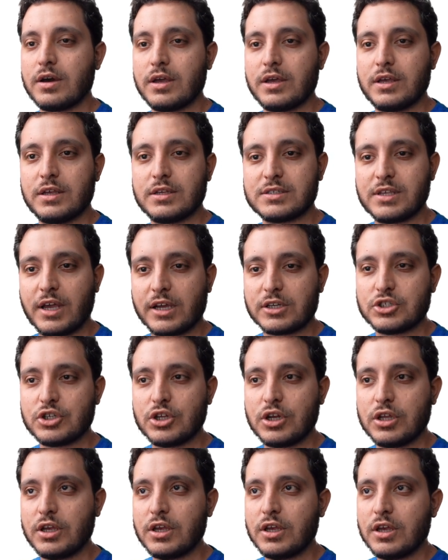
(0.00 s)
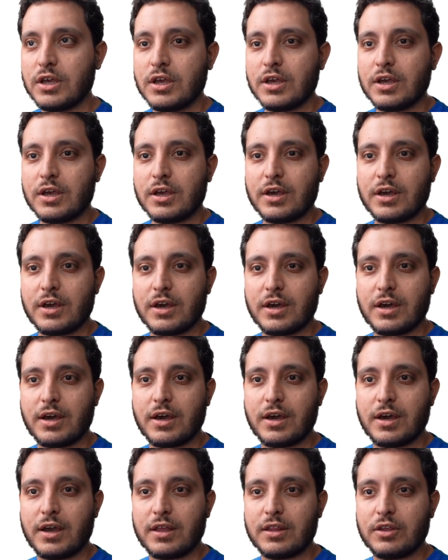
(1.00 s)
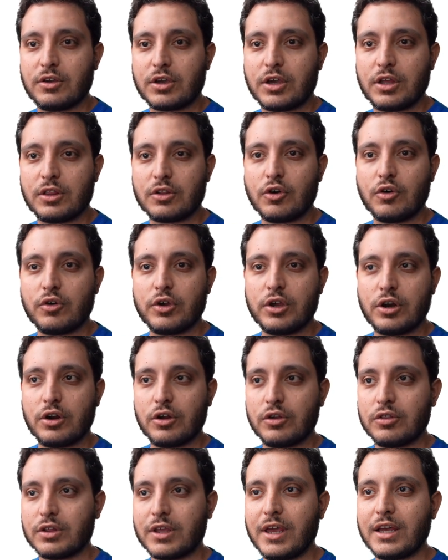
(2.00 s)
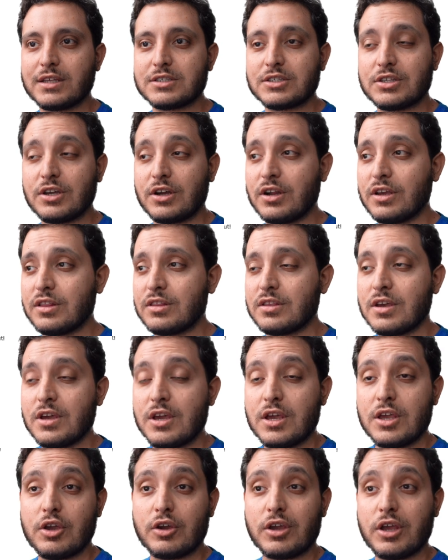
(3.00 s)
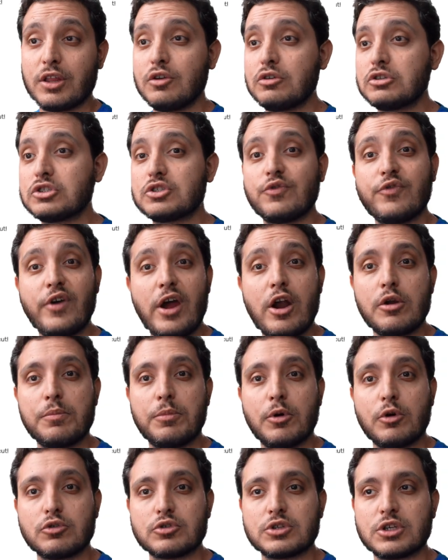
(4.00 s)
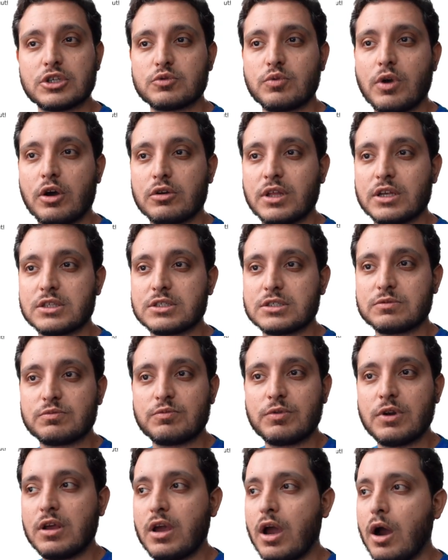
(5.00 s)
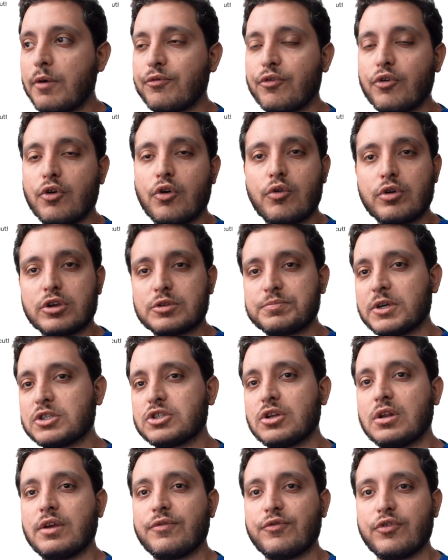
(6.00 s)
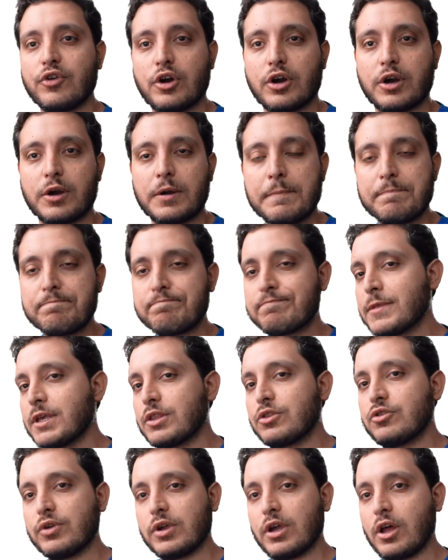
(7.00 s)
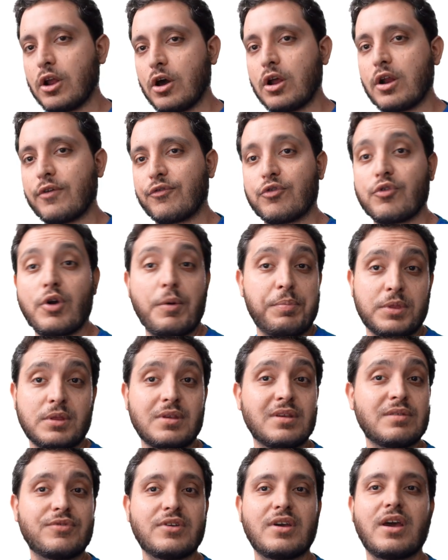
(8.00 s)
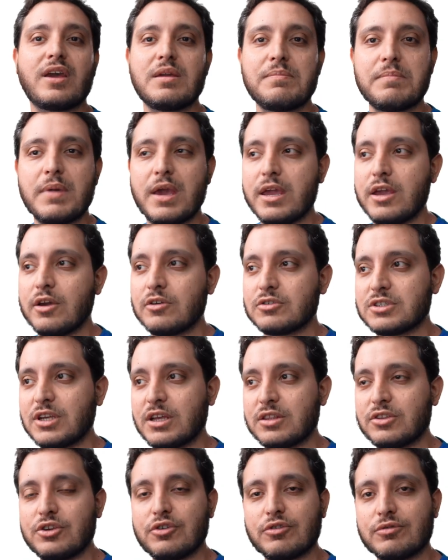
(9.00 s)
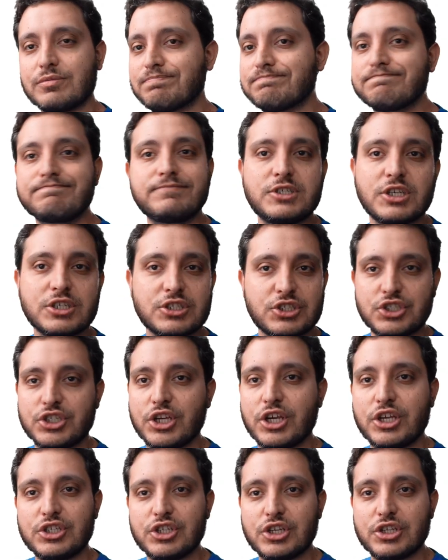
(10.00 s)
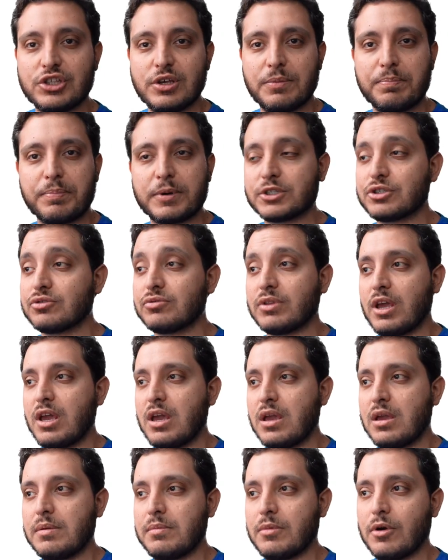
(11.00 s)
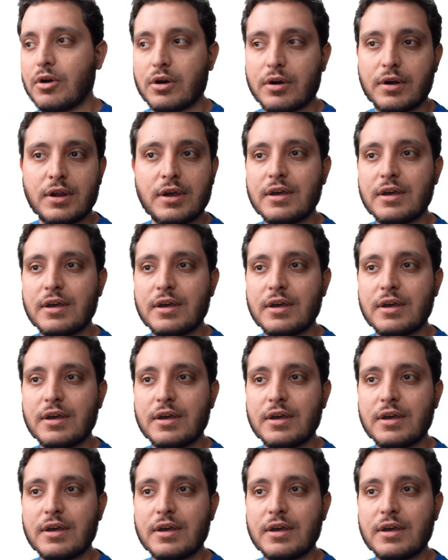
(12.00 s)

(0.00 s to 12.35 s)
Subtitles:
is actually, and you can go here on get started, you can use variables as well. That's really helpful, especially if you're doing a lot of repetitive emails that you just change the person name or